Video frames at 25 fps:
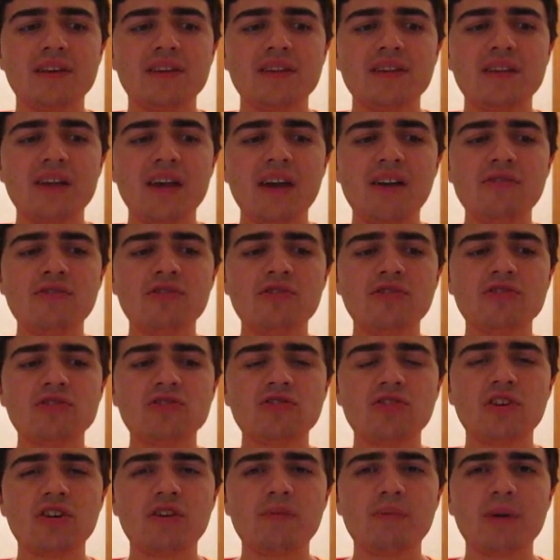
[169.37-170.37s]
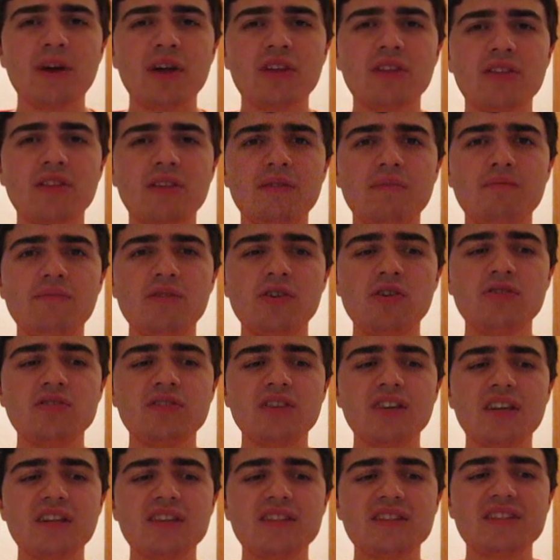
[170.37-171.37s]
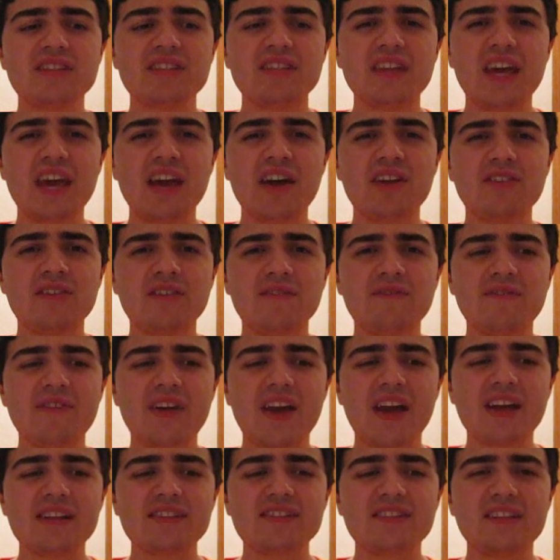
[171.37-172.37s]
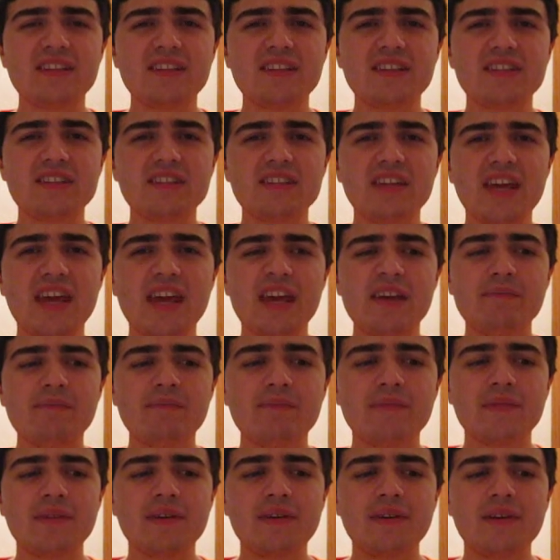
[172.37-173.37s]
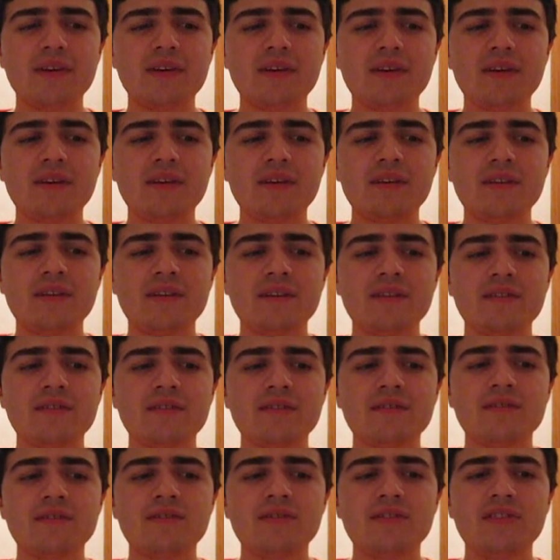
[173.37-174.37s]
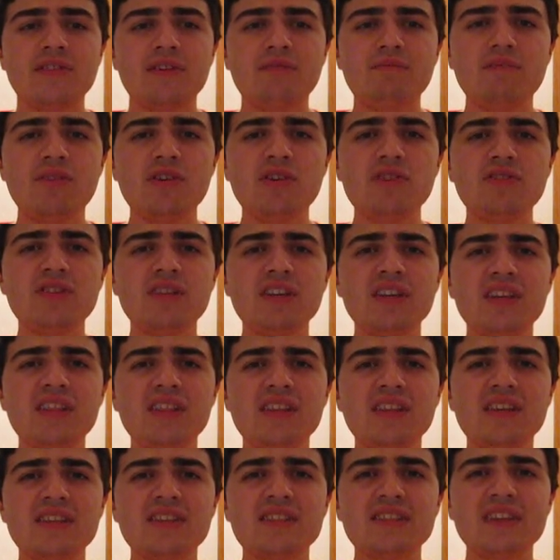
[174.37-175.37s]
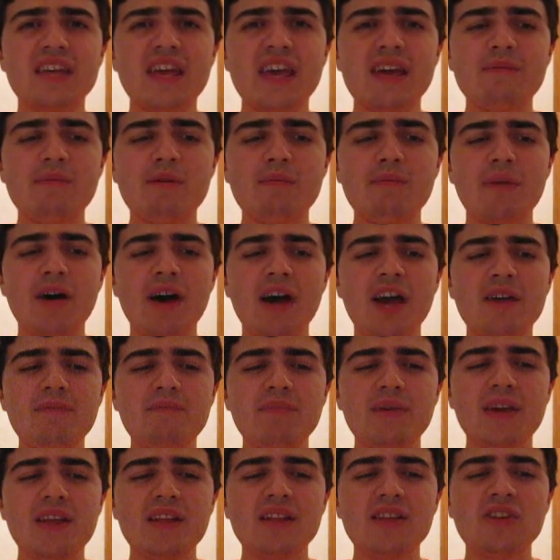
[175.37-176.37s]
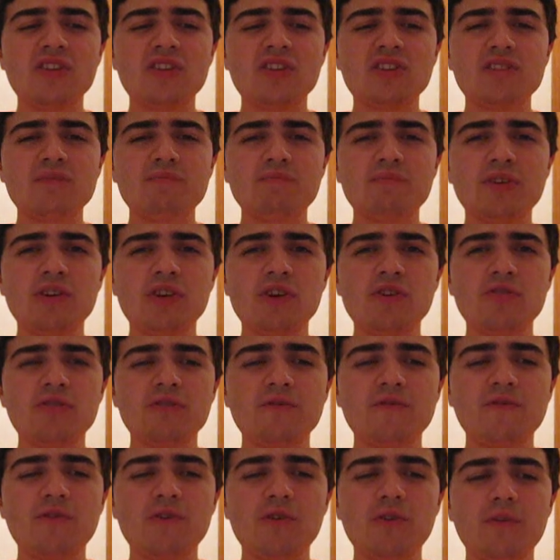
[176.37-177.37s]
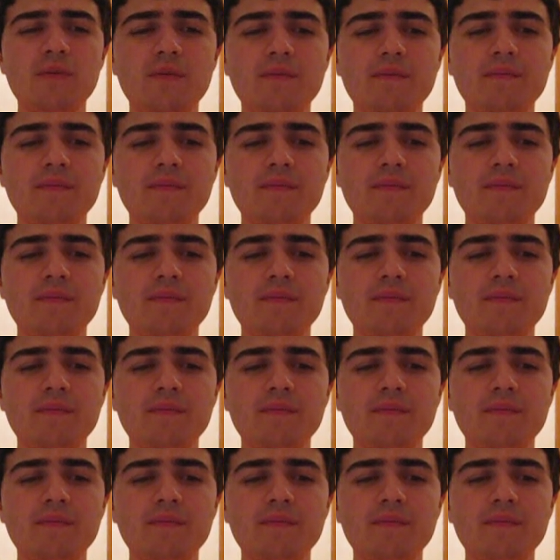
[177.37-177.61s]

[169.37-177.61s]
Now I'm going to talk about the music and sound effects in this game. The music in this game, in my opinion, is beautiful.